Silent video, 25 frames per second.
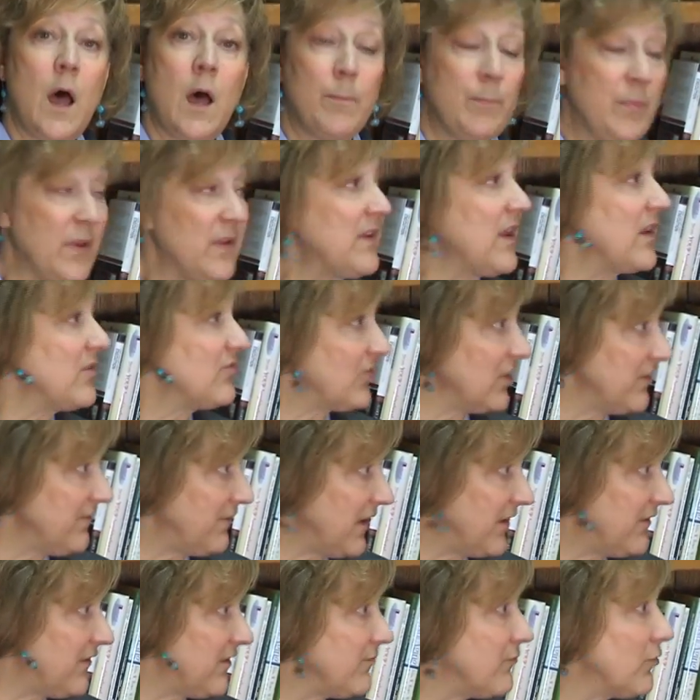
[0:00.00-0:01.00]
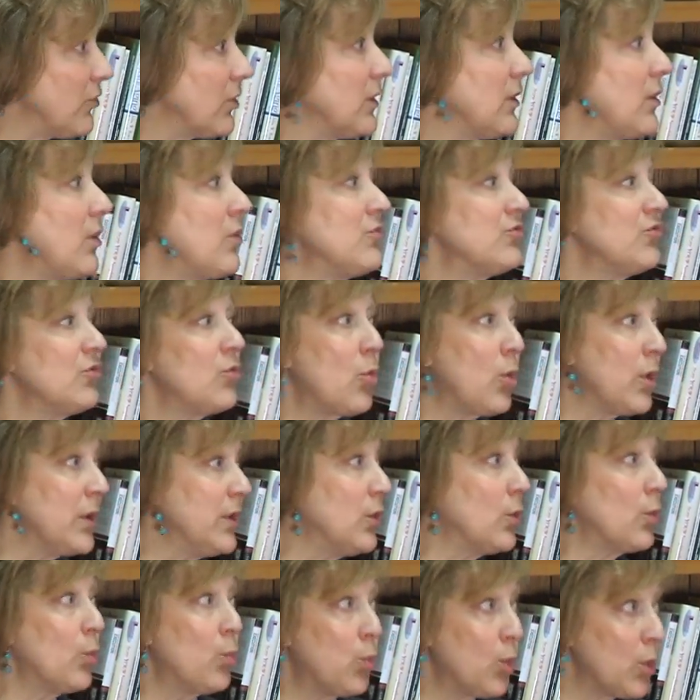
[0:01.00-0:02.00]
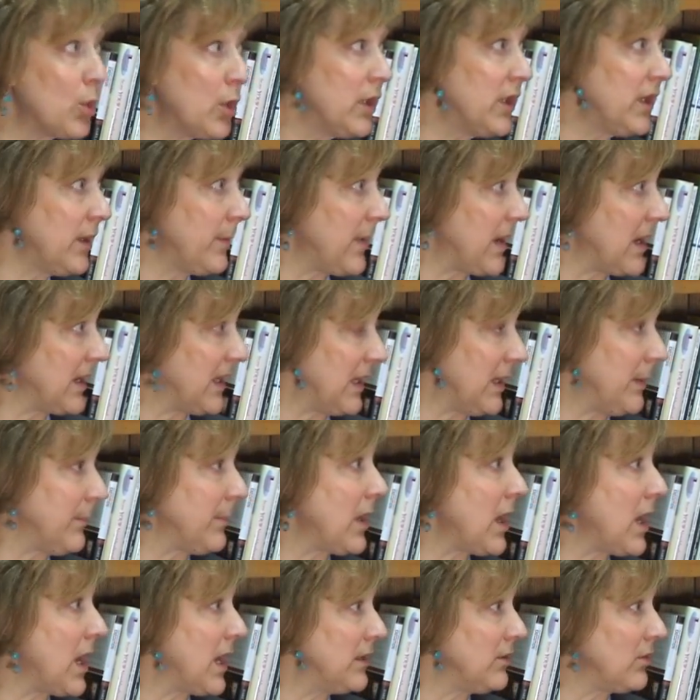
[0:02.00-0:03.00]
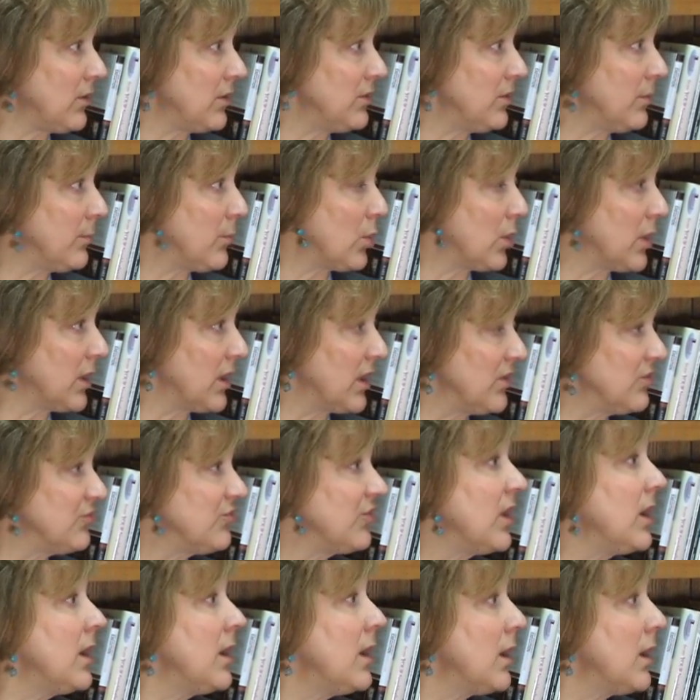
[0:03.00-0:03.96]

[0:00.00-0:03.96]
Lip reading: potentially facing foreclosure, or you're worried about getting behind on your mortgage,